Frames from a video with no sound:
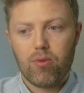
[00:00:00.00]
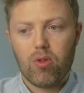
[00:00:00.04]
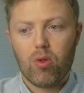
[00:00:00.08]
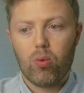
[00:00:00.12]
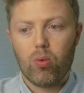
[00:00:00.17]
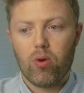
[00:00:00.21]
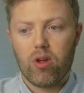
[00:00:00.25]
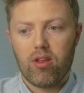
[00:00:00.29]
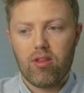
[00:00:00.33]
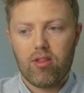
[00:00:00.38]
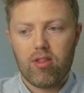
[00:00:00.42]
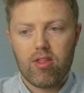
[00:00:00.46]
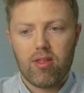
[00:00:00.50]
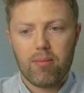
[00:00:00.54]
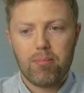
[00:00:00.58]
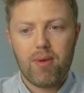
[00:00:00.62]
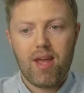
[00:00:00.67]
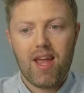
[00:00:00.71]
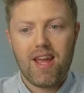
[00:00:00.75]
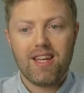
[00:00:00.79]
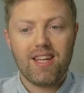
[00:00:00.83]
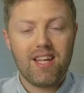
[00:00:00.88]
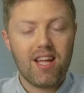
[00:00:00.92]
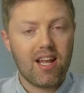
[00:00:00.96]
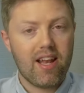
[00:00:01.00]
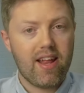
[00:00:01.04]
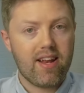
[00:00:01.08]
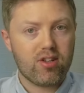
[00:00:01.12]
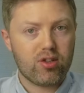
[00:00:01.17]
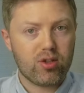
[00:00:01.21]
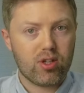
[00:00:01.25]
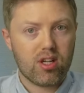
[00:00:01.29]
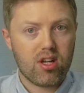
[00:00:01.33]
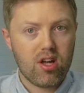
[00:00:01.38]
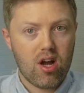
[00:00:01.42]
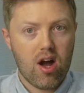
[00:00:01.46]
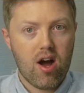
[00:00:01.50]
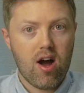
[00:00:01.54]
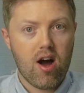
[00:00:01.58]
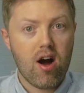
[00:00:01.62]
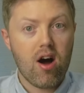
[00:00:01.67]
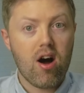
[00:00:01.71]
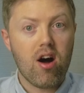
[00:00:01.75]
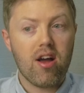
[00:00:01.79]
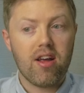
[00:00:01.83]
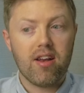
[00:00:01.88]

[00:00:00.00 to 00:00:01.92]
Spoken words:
with any electric car